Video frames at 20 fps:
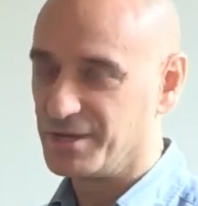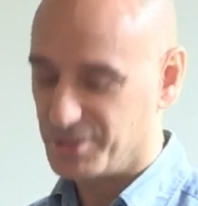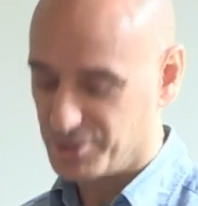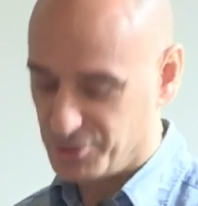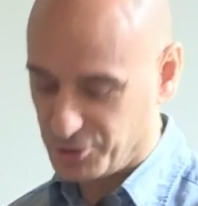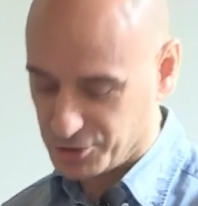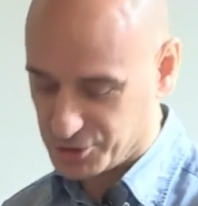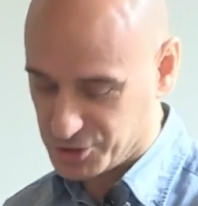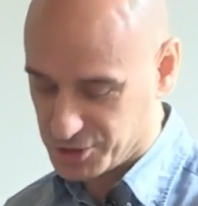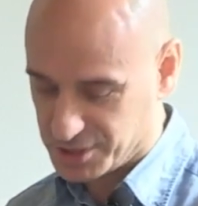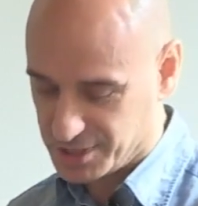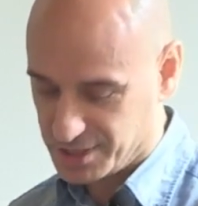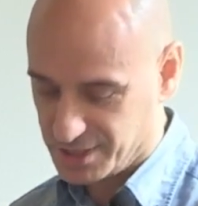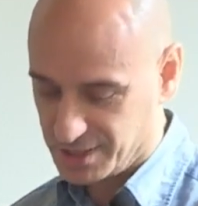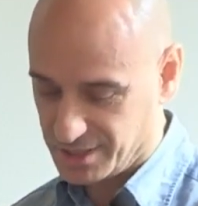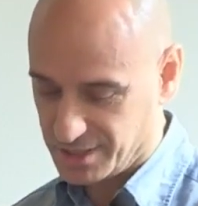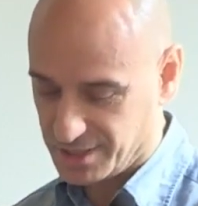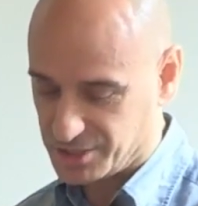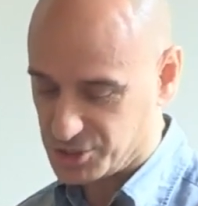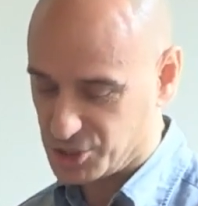not just
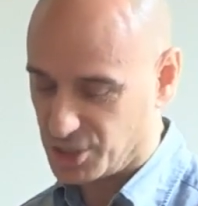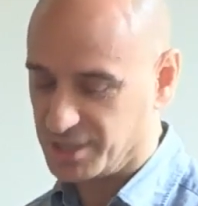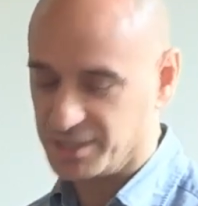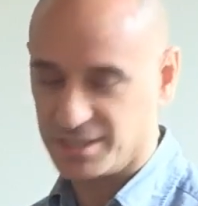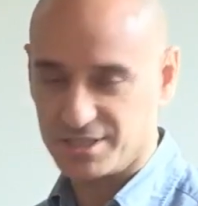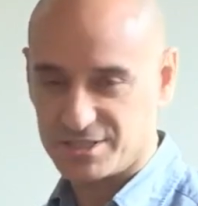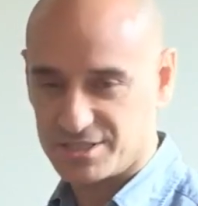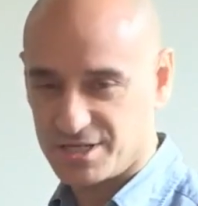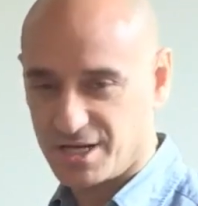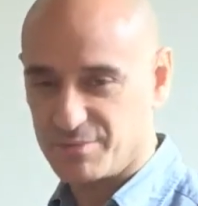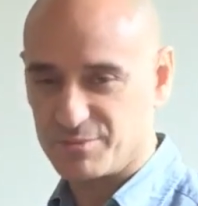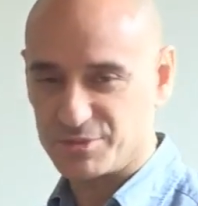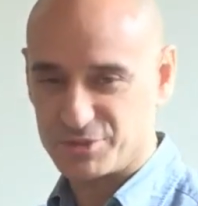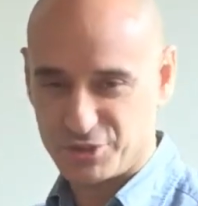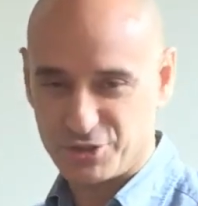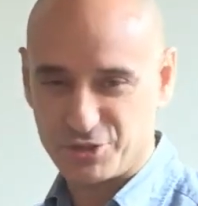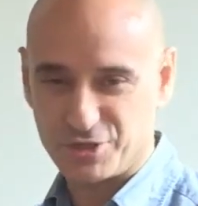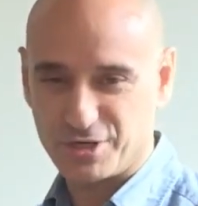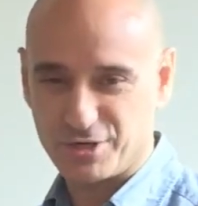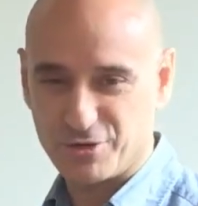the Chinese
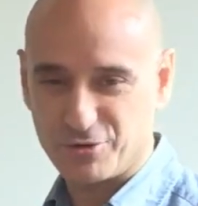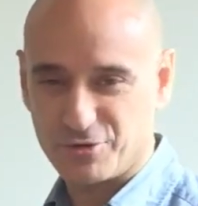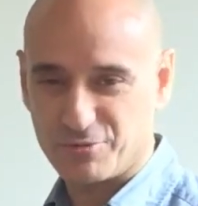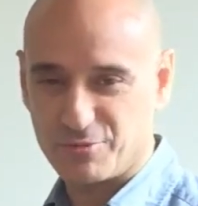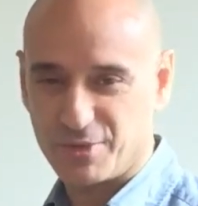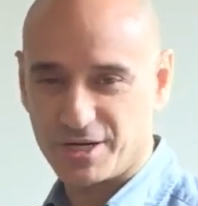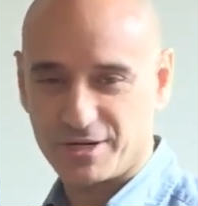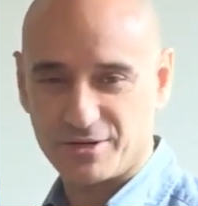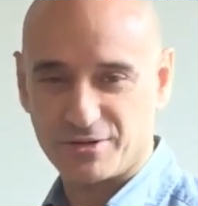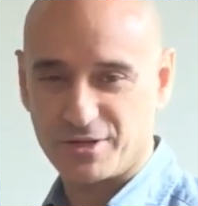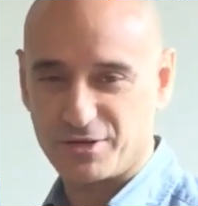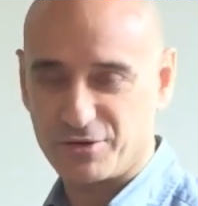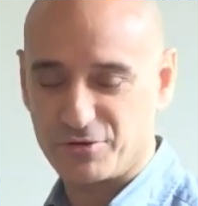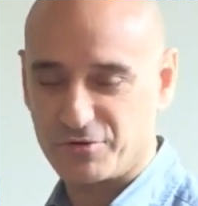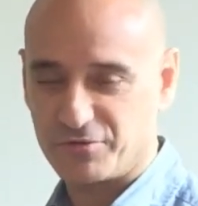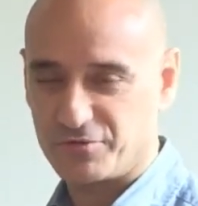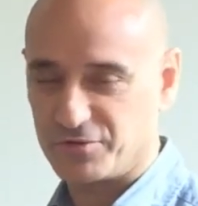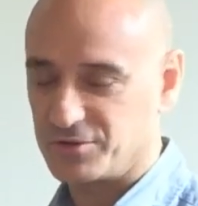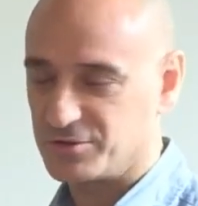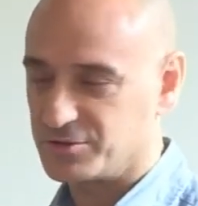cybersecurity law, Michael, that you
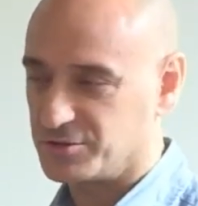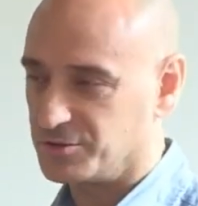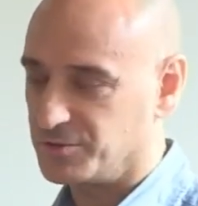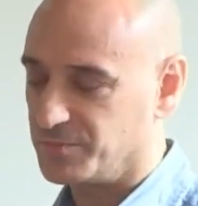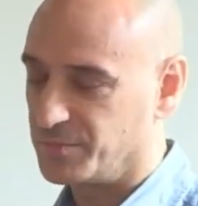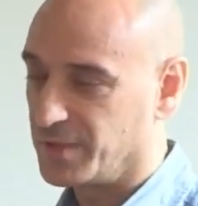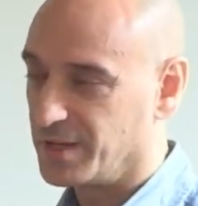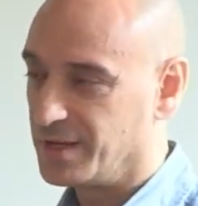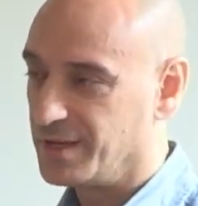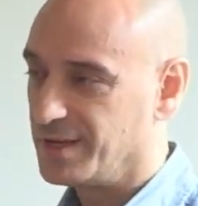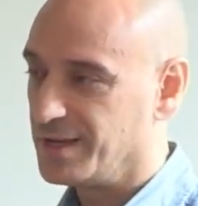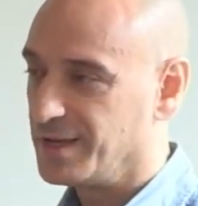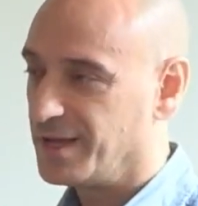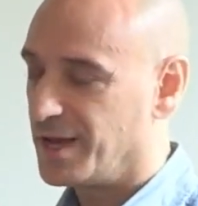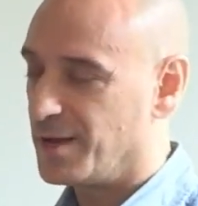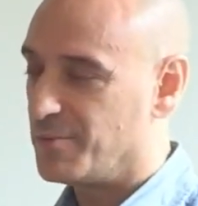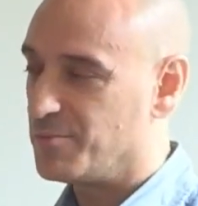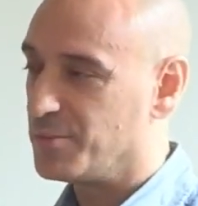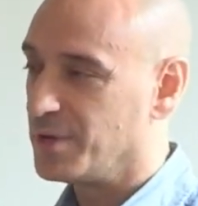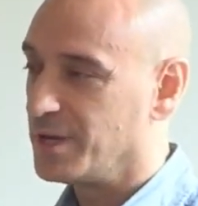referred to,
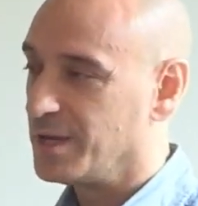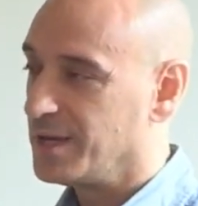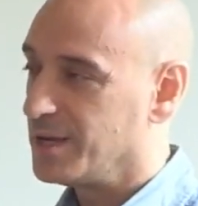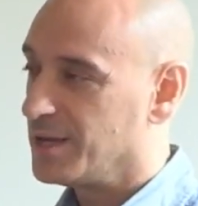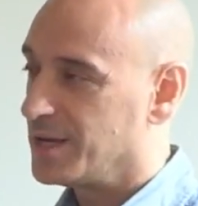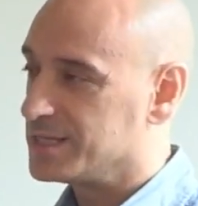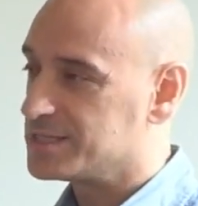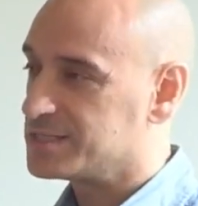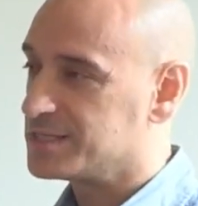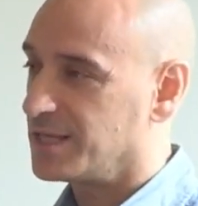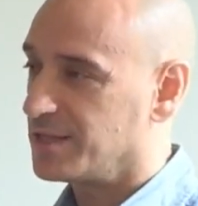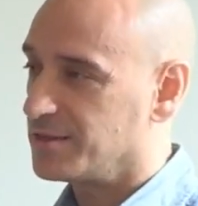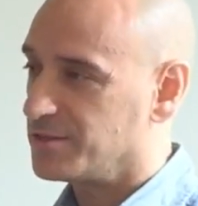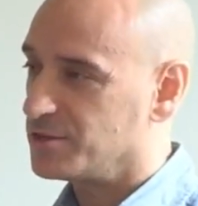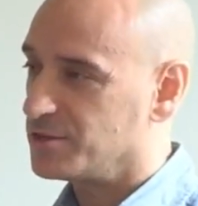is that